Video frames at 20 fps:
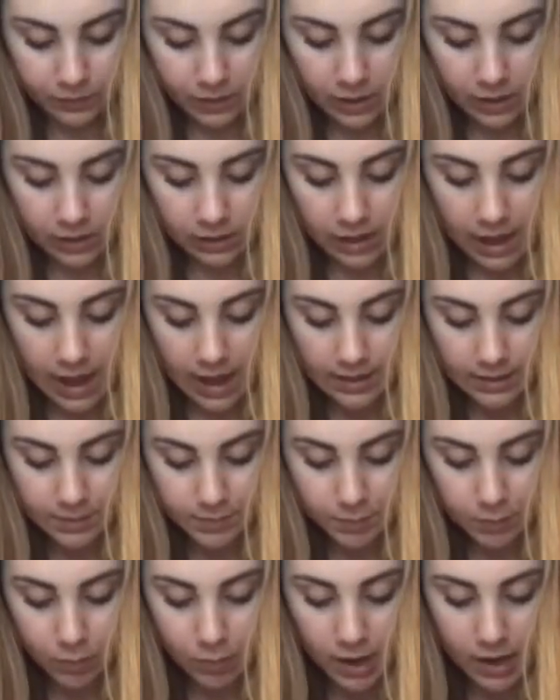
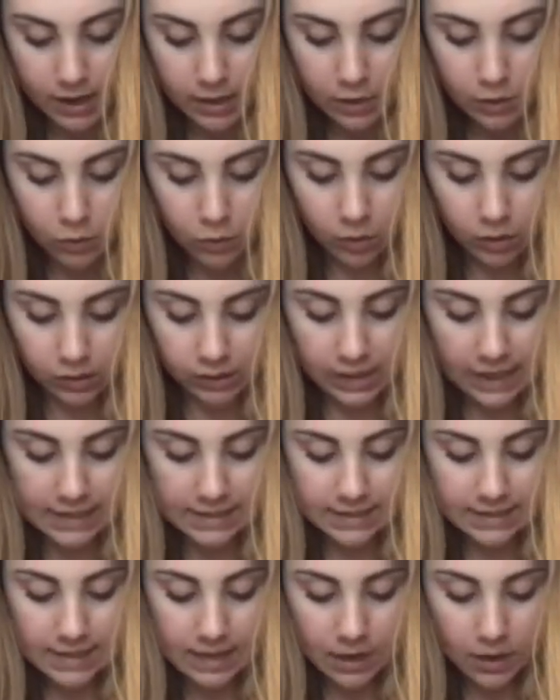clasp right or
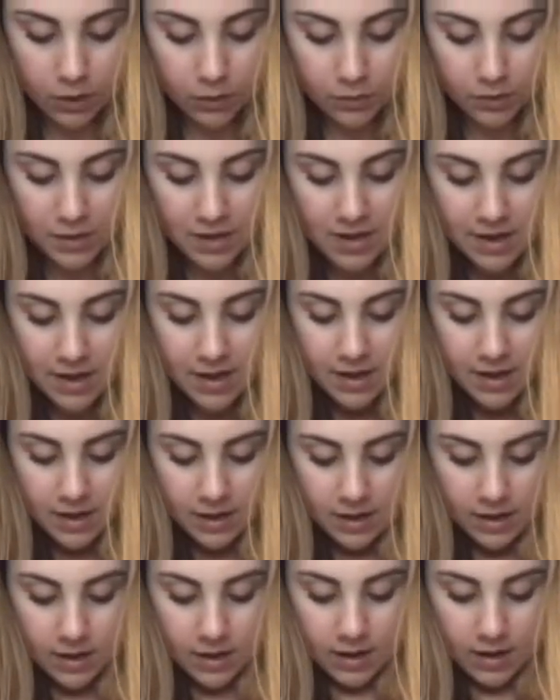lace down
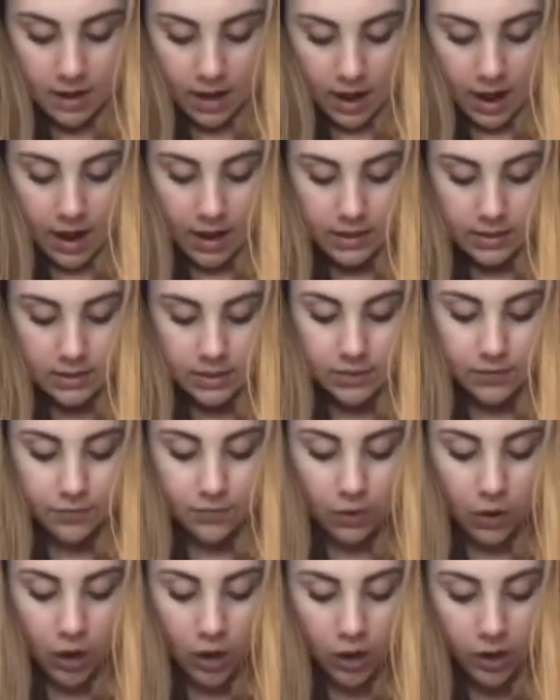as
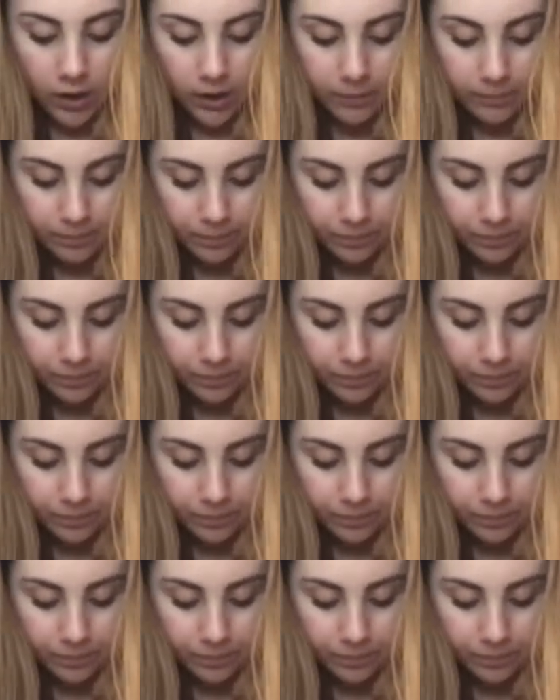far